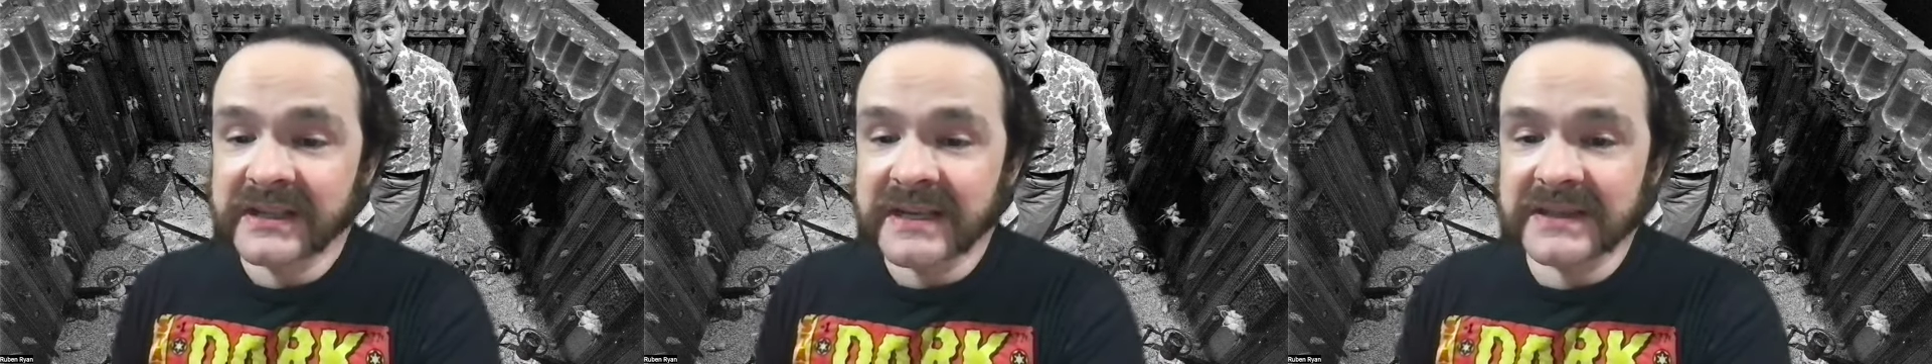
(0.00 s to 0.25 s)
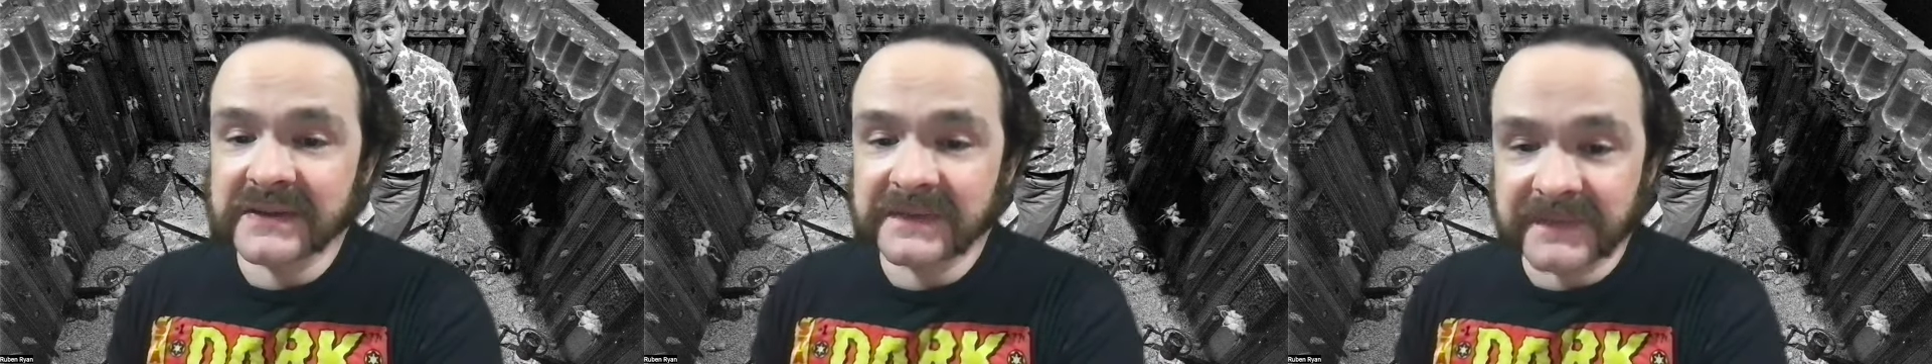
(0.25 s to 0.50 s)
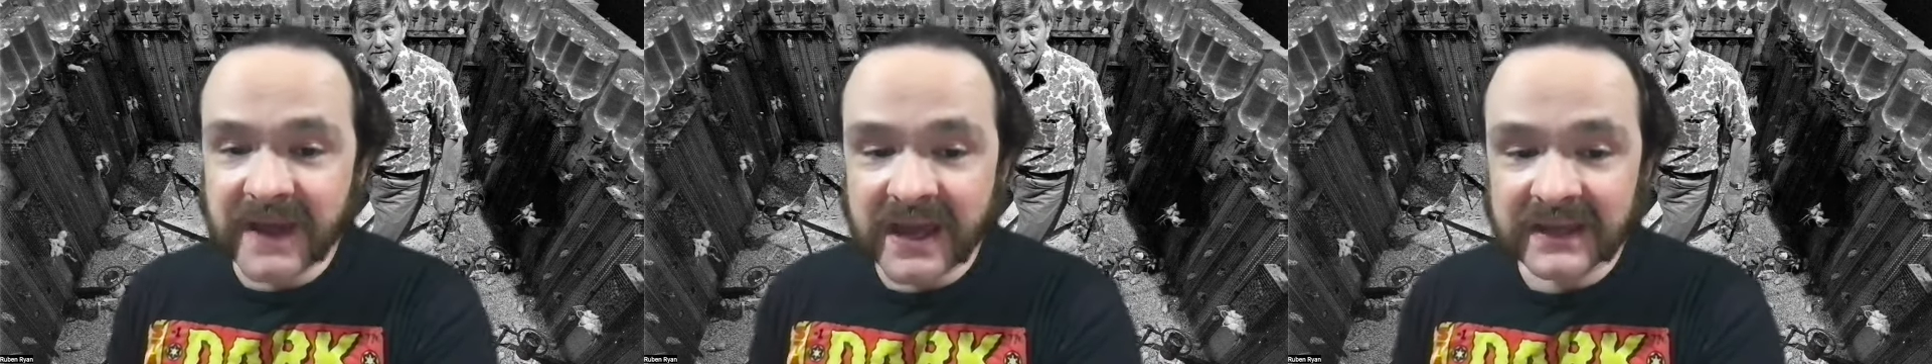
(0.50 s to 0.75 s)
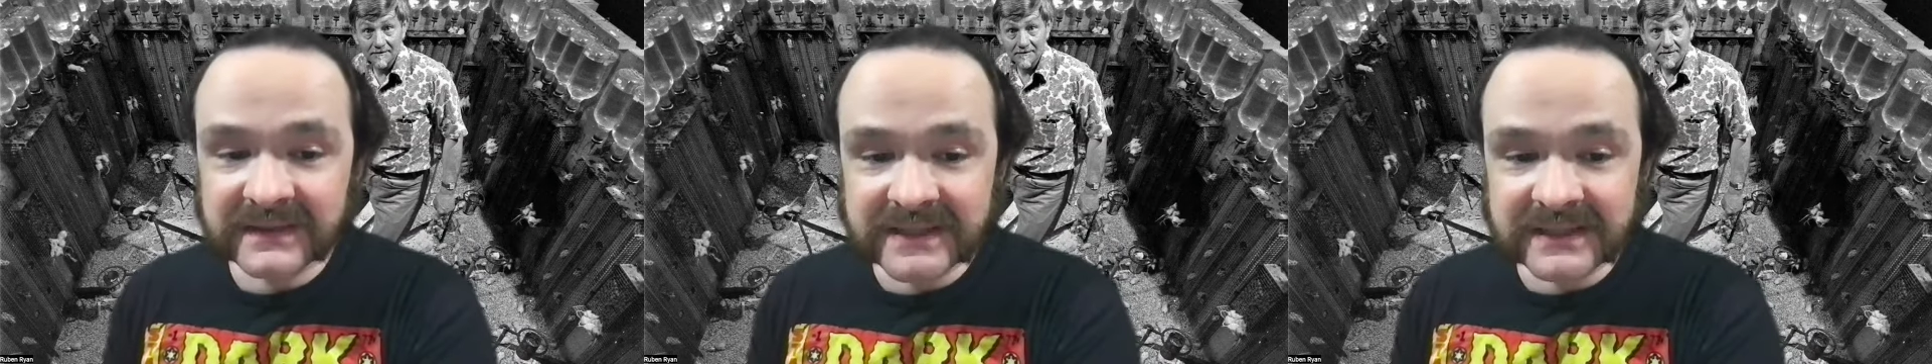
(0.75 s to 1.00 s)
in the
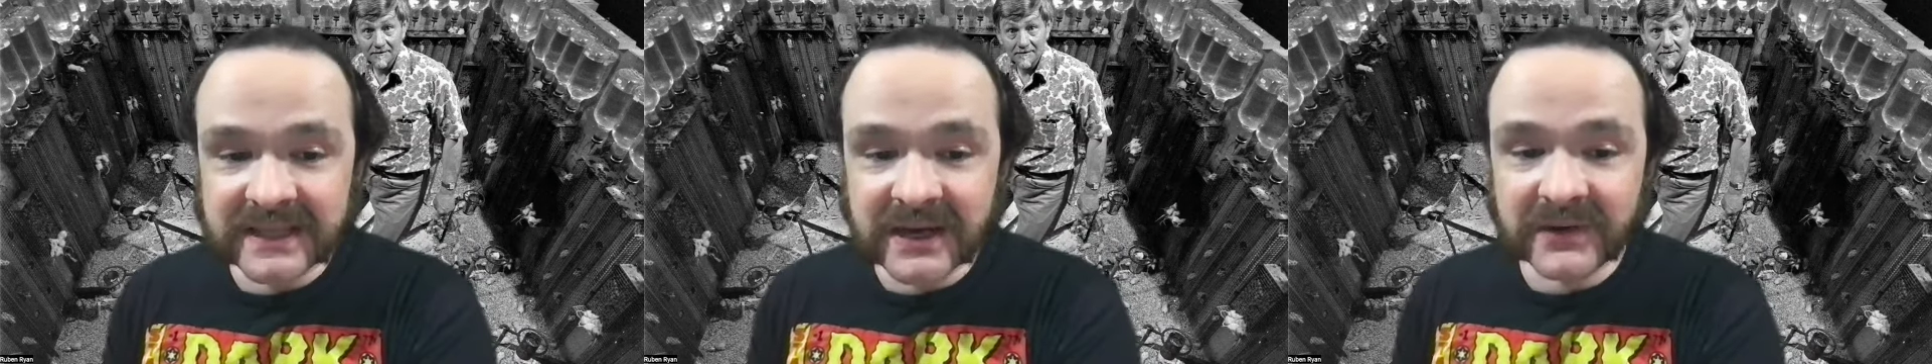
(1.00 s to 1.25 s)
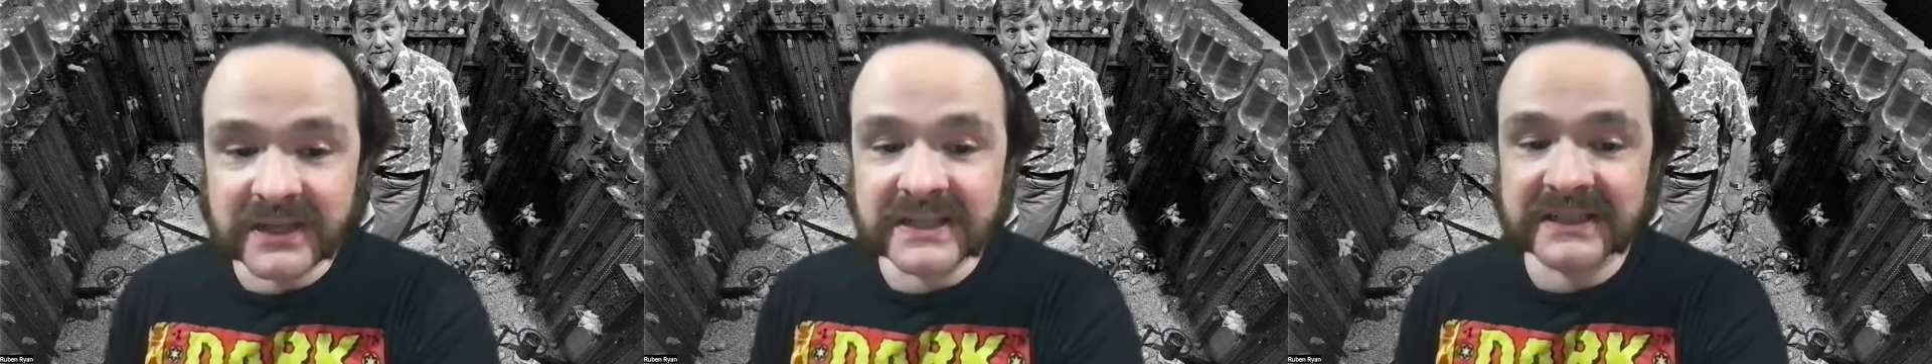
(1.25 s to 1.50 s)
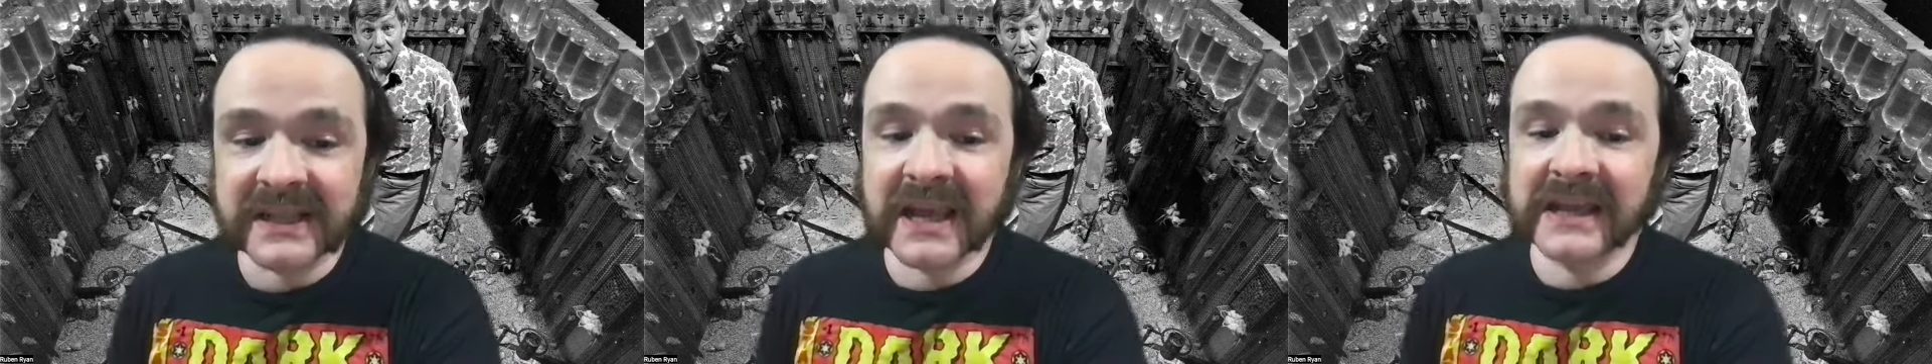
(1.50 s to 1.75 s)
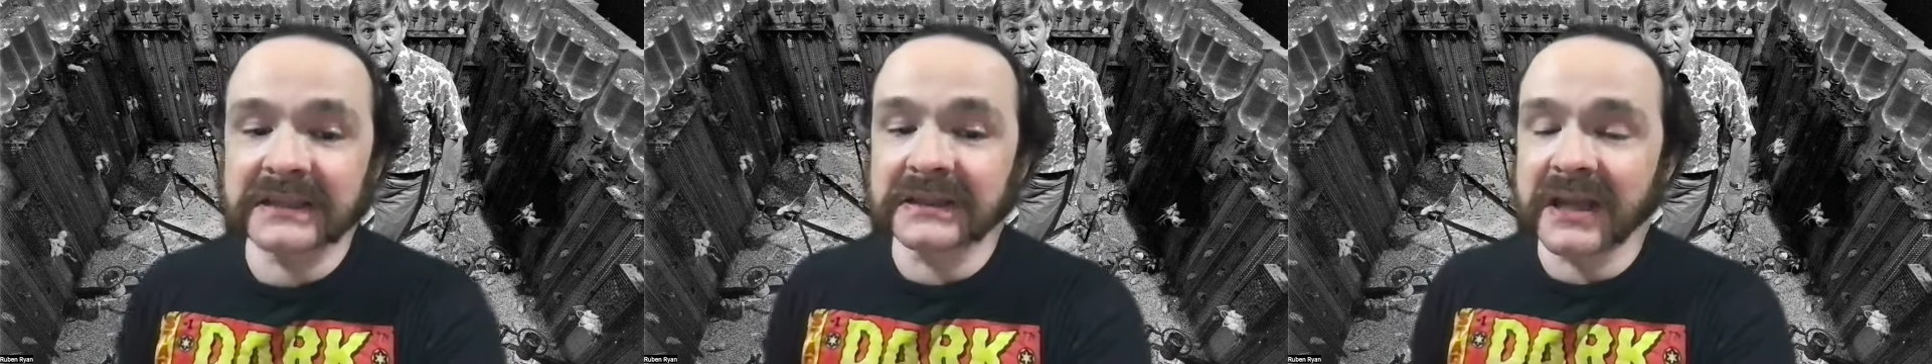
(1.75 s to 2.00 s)
fact that there is
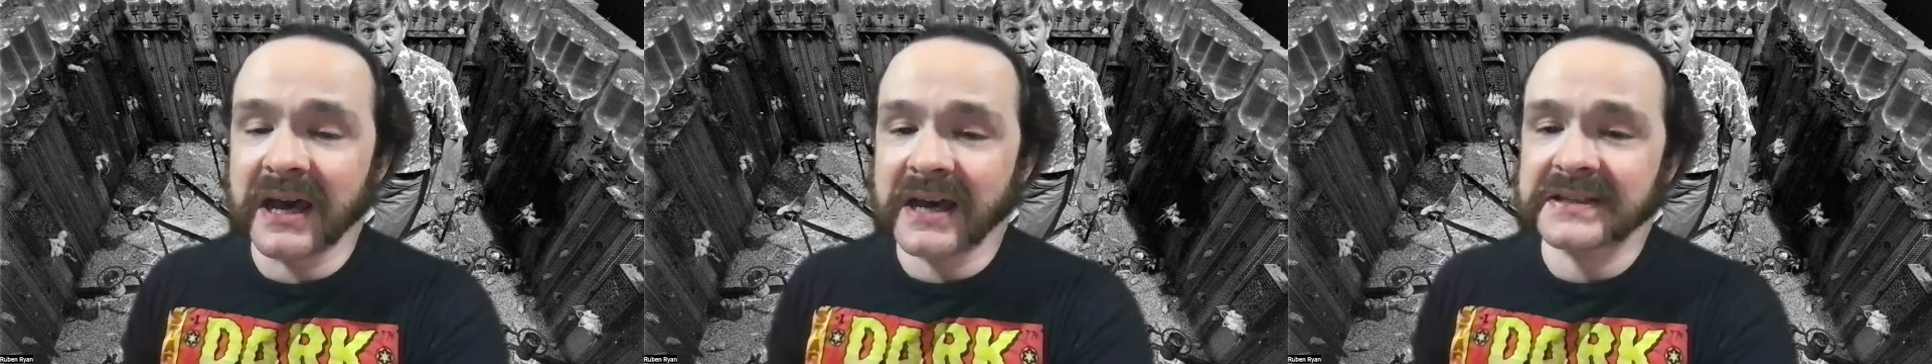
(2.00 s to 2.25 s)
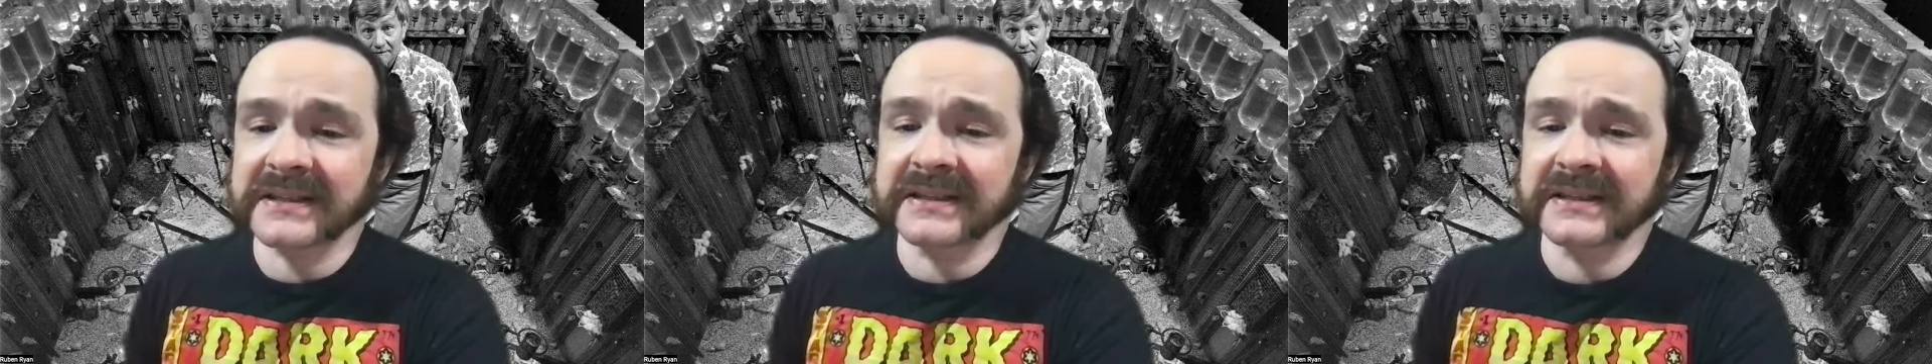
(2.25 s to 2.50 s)
a lot